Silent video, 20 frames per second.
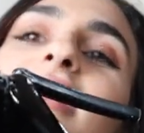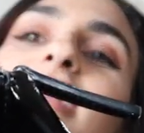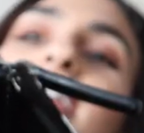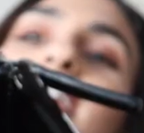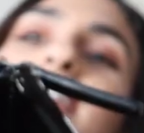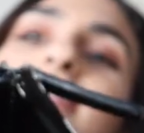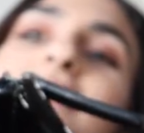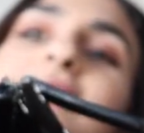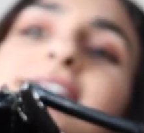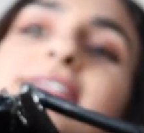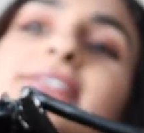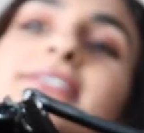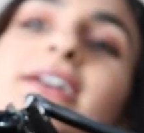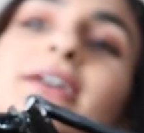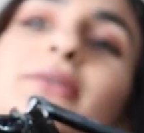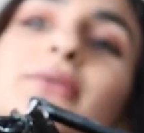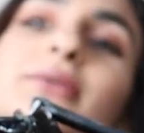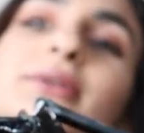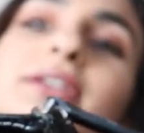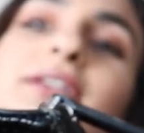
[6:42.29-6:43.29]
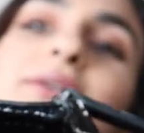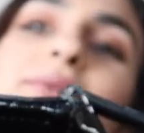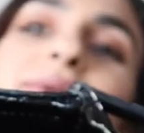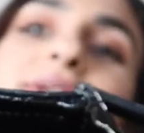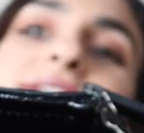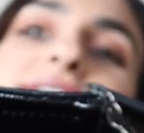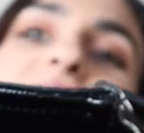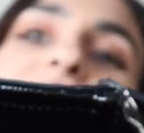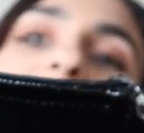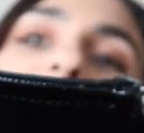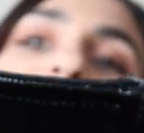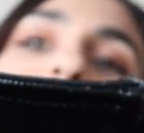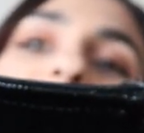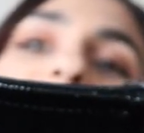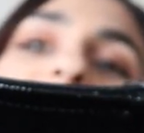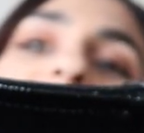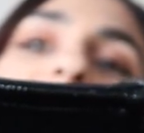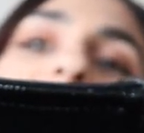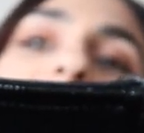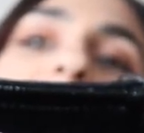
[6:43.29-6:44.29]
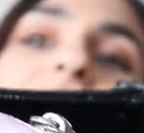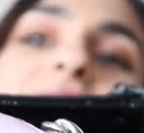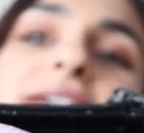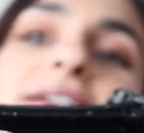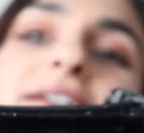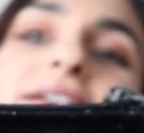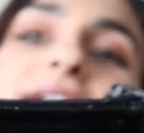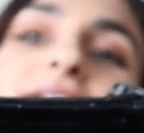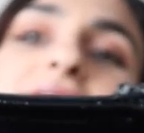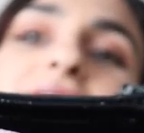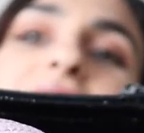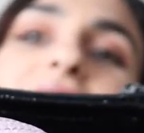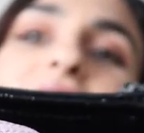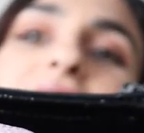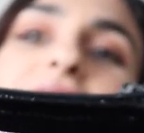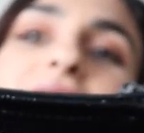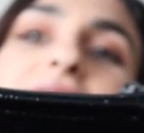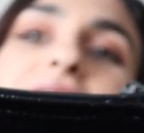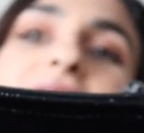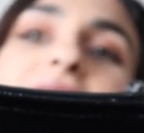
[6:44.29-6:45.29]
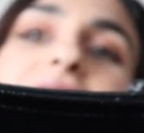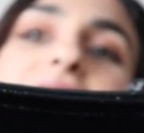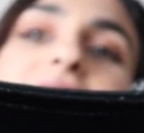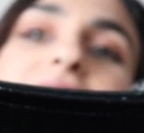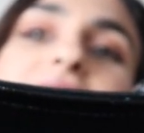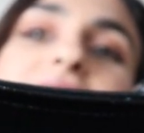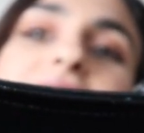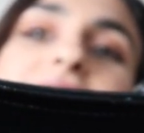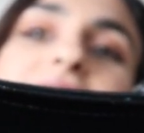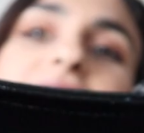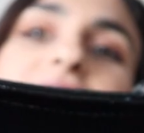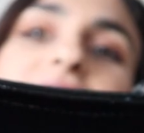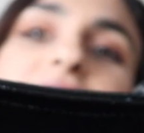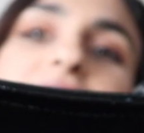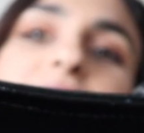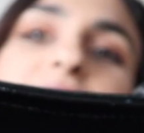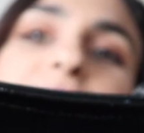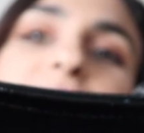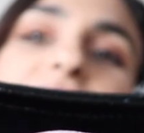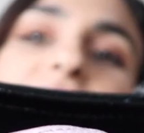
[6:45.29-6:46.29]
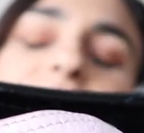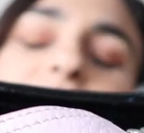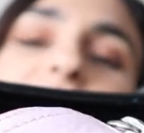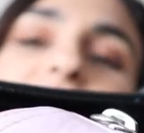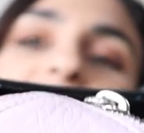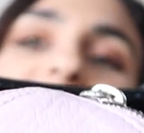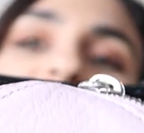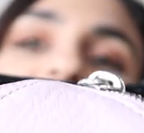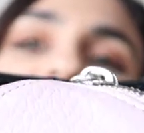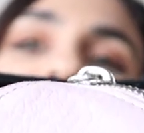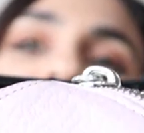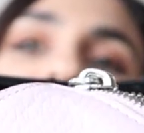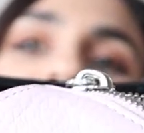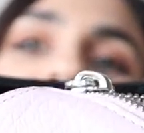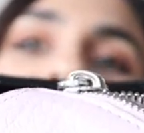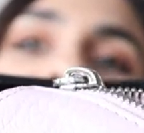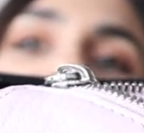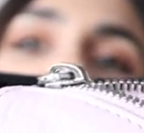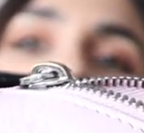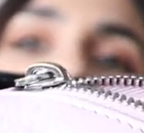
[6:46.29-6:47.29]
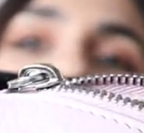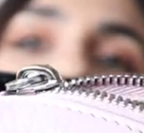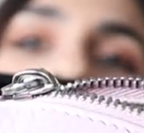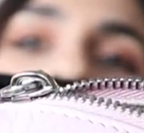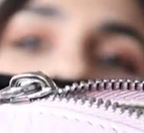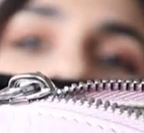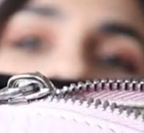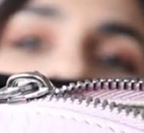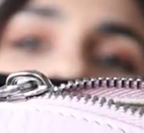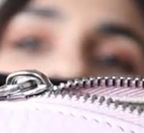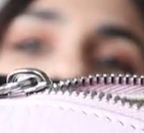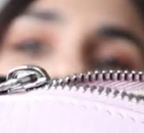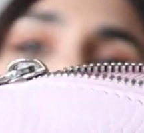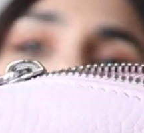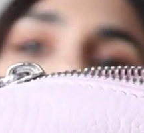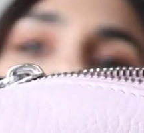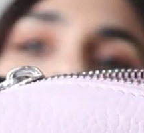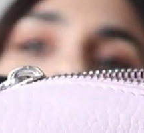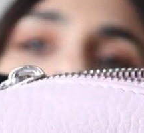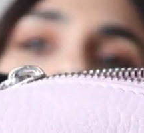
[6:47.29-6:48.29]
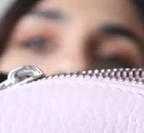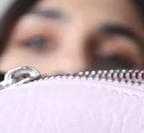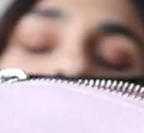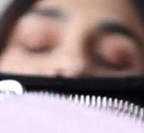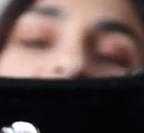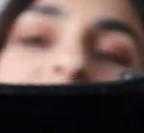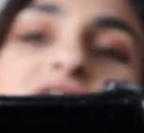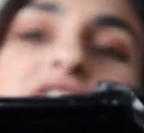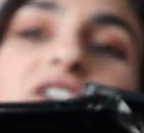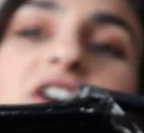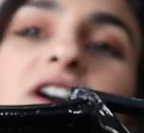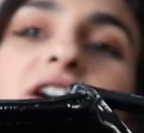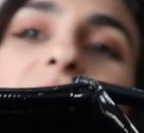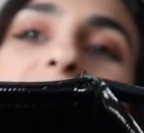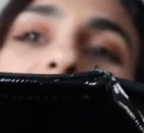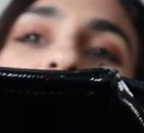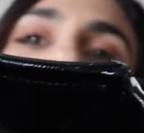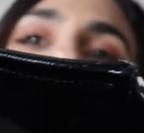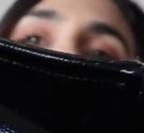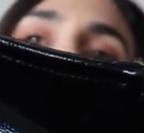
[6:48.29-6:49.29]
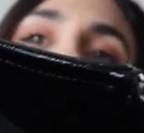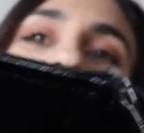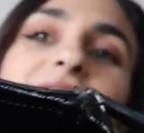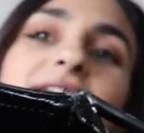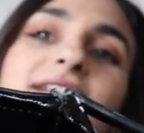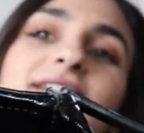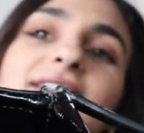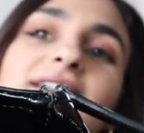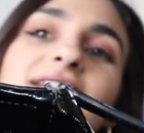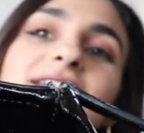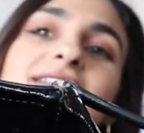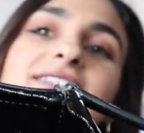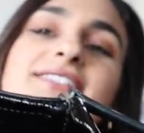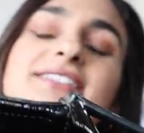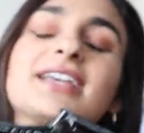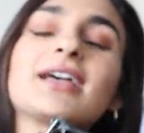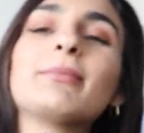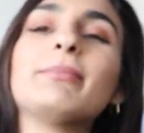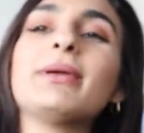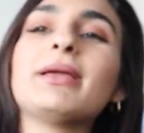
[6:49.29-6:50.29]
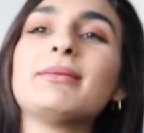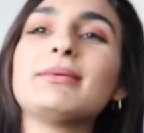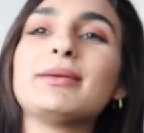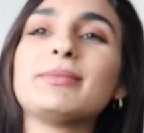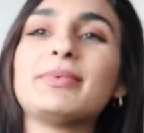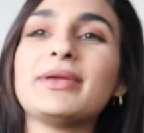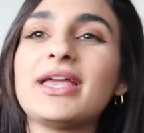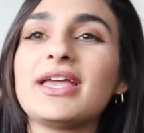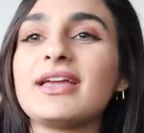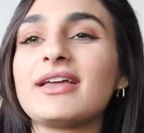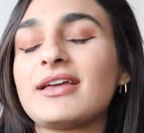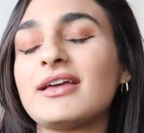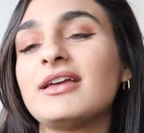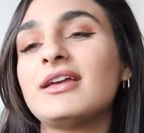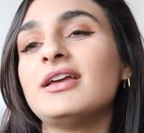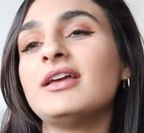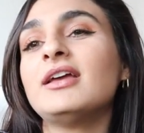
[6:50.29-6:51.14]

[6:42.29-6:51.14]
it's so cute. It's a baby, little baby Givenchy like charm on it, and it's like a baby pink.